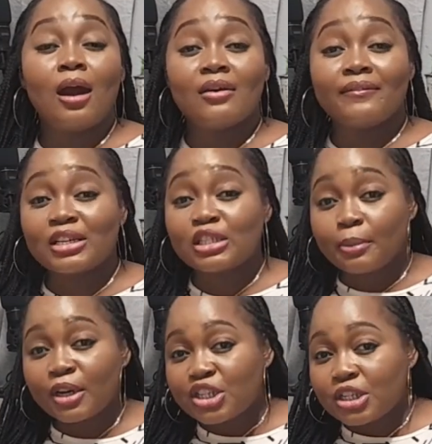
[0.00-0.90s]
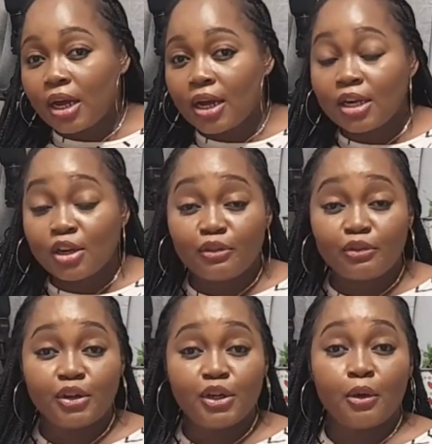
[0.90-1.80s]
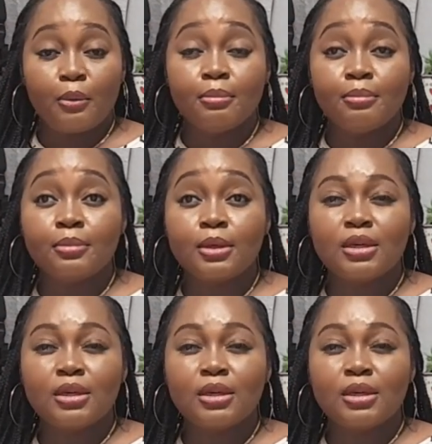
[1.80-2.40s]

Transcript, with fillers: of expression, the freedom